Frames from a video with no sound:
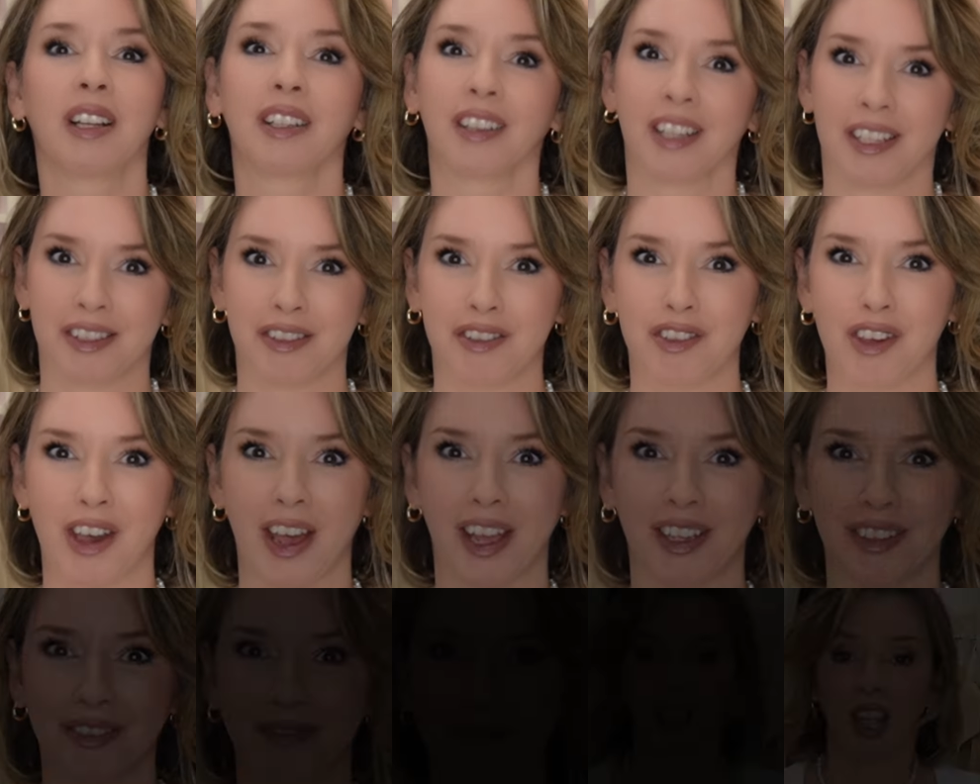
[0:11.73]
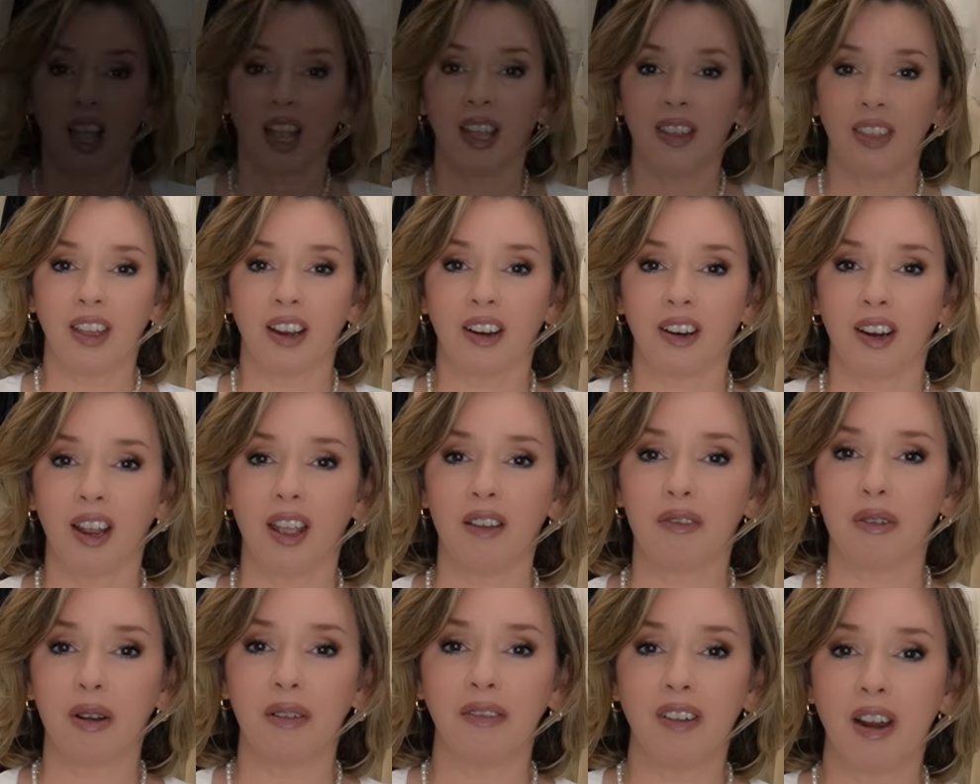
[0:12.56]
Let's chat. Hi there.
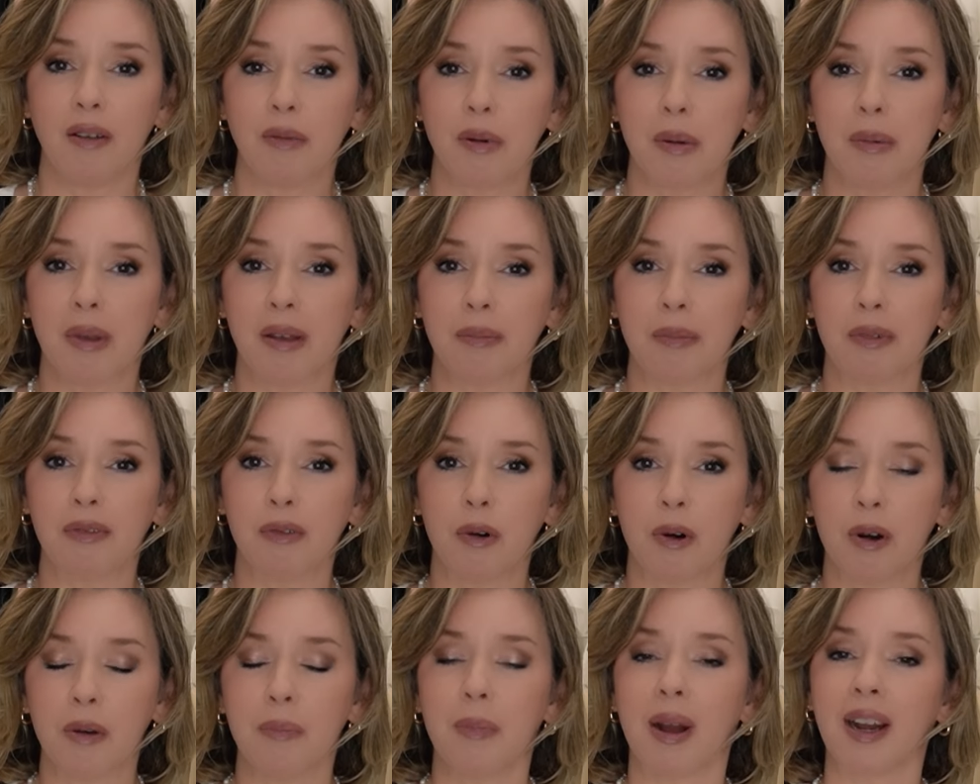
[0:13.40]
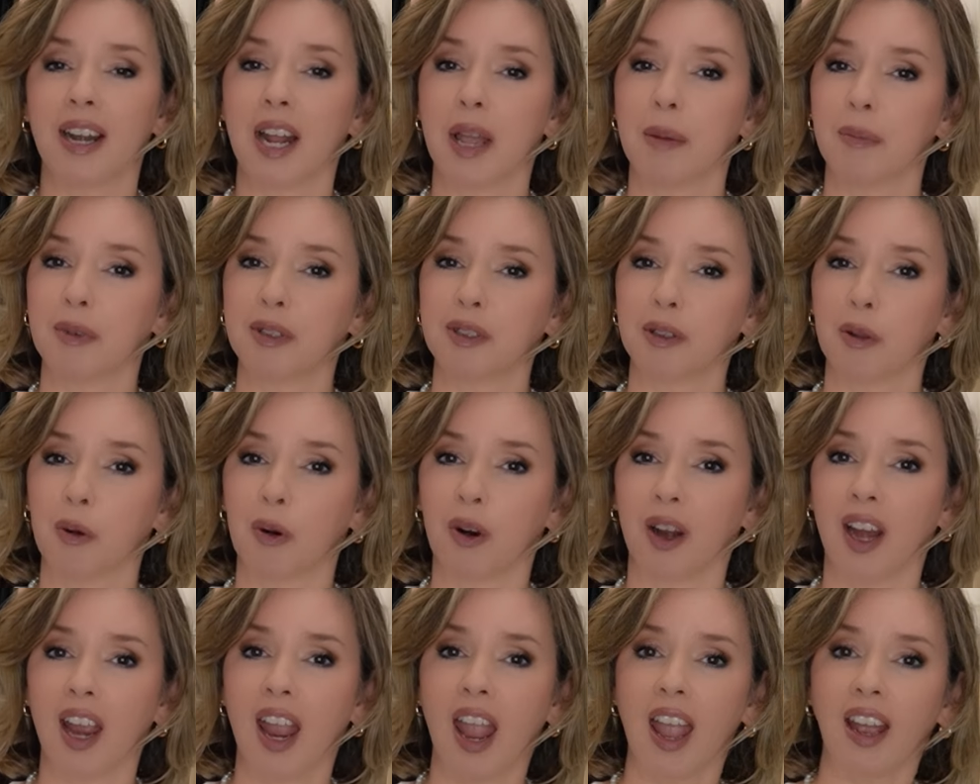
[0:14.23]
If we've never met before, my name is
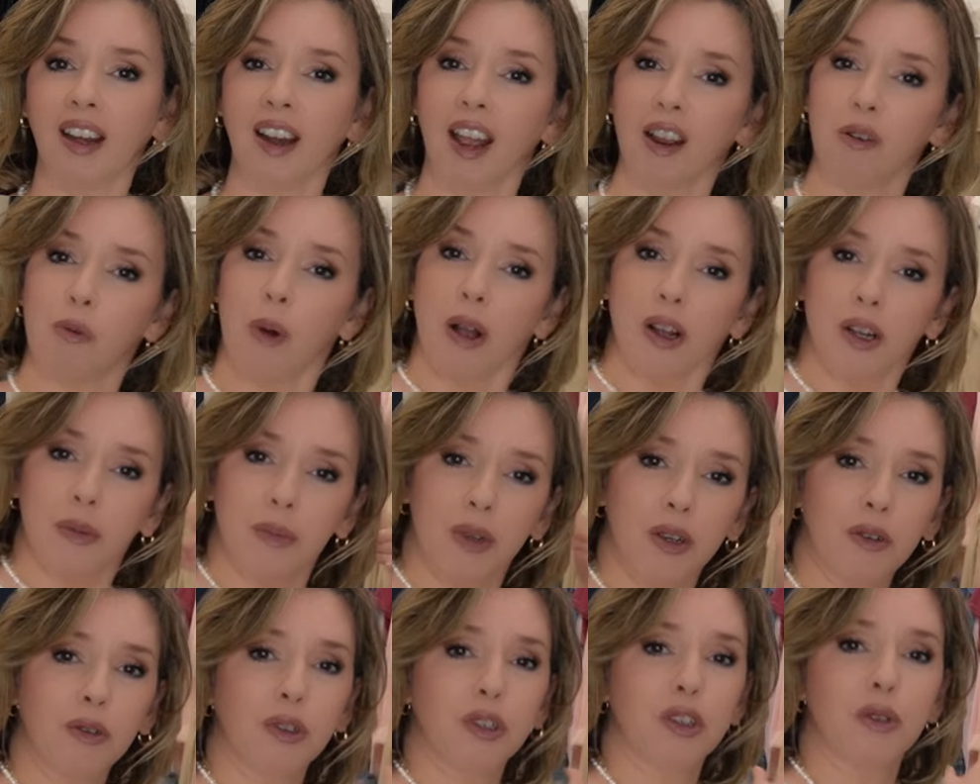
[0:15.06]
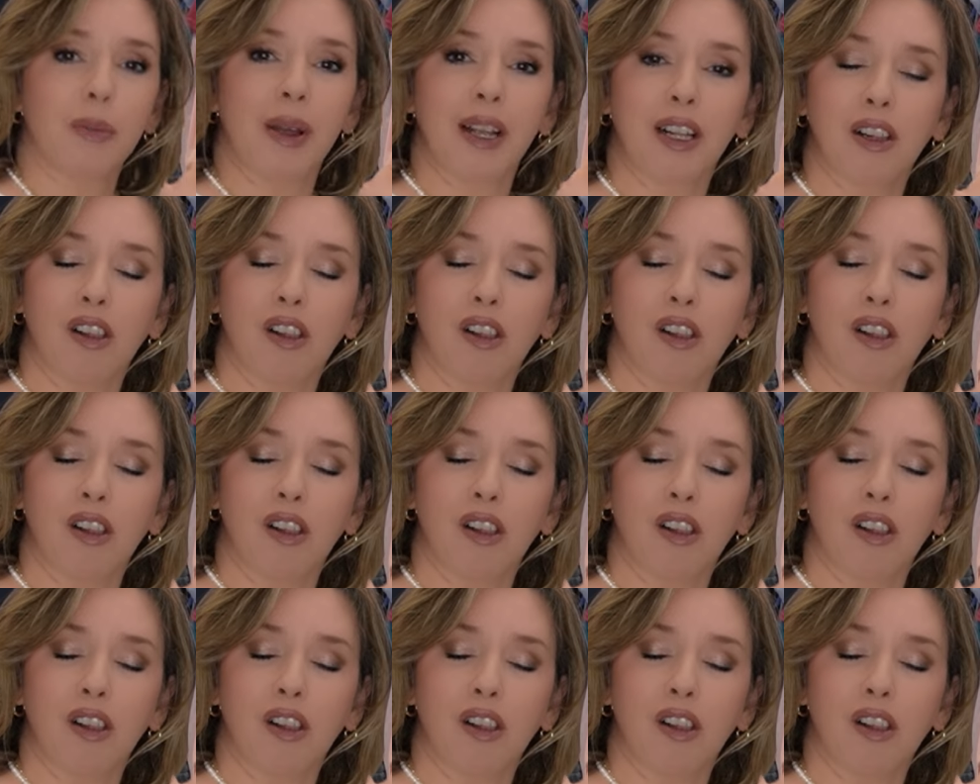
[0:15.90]
Lori and I welcome you to my